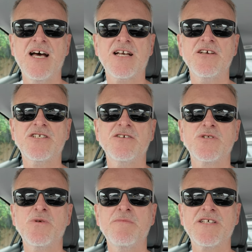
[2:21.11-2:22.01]
I'd lost
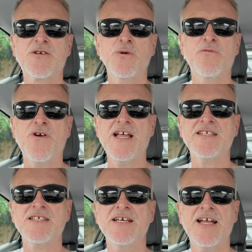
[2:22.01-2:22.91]
touch with my school
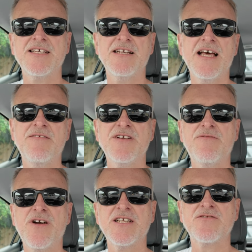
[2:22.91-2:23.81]
friends and I didn't have any
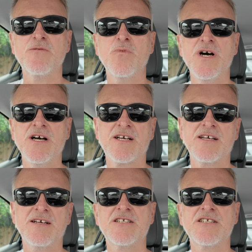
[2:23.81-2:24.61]
friends from work.